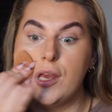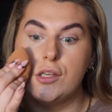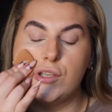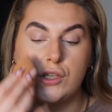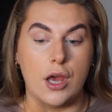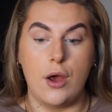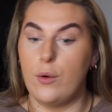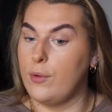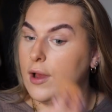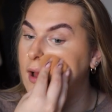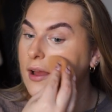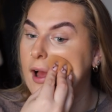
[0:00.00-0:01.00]

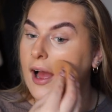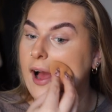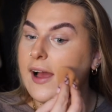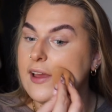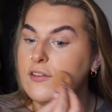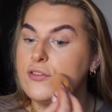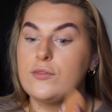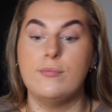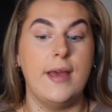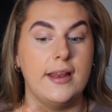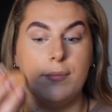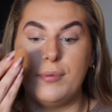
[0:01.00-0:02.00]
So I have
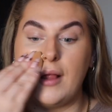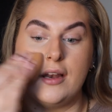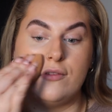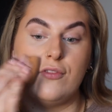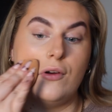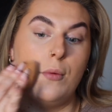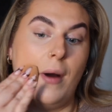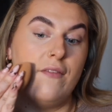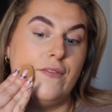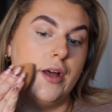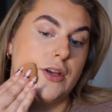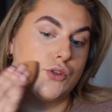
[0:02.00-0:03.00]
made a plan for my
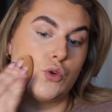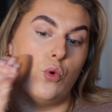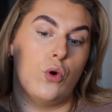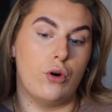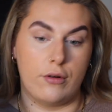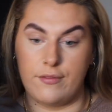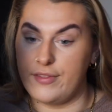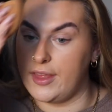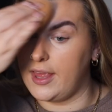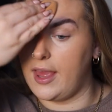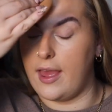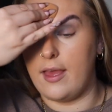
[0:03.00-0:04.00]
first quarter of the
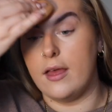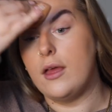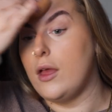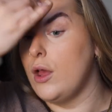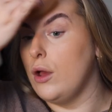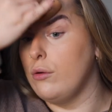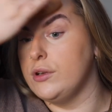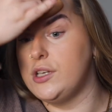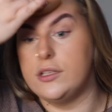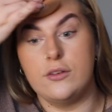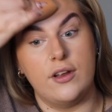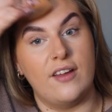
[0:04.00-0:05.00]
year, which
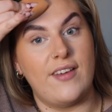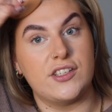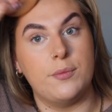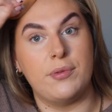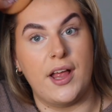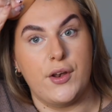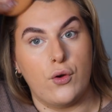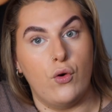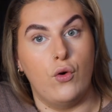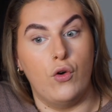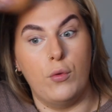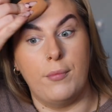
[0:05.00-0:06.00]
is good. I've actually planned
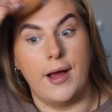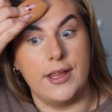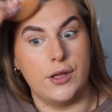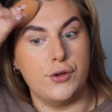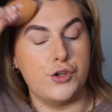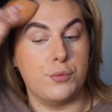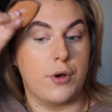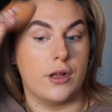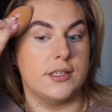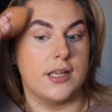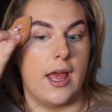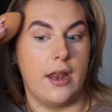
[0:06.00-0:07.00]
all my YouTube
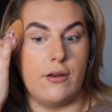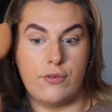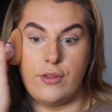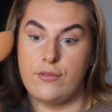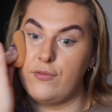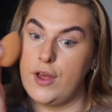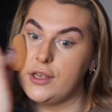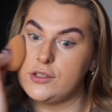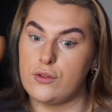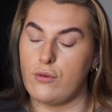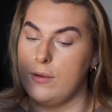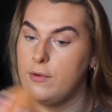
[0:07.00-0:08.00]
content for the
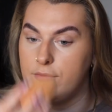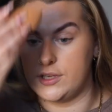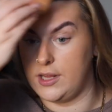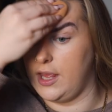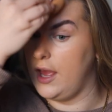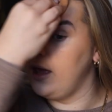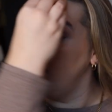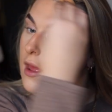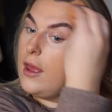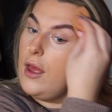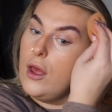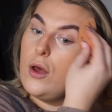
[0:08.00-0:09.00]
first 3 months of the year,
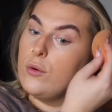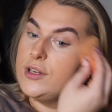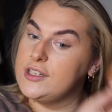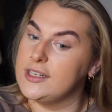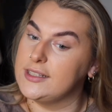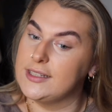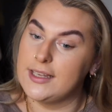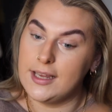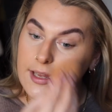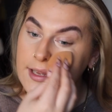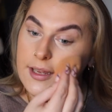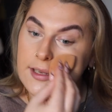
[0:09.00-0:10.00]
which is
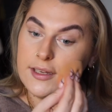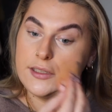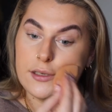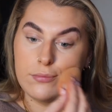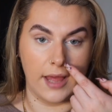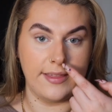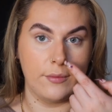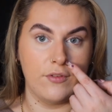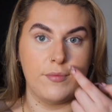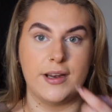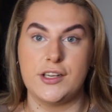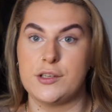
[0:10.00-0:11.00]
good. I think
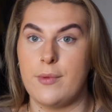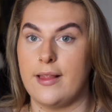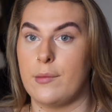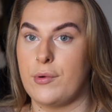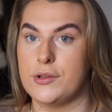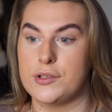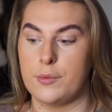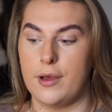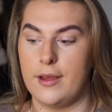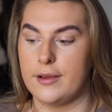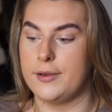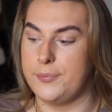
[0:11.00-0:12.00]
we've managed to make that bronzer
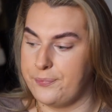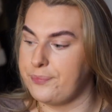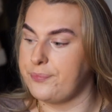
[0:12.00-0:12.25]
work.